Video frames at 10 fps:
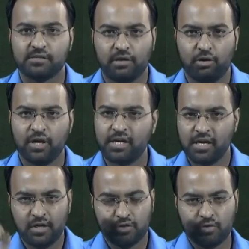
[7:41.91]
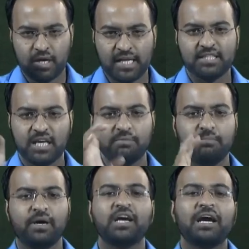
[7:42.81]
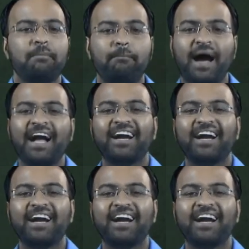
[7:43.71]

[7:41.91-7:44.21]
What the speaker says: Got it? So hence remember, bank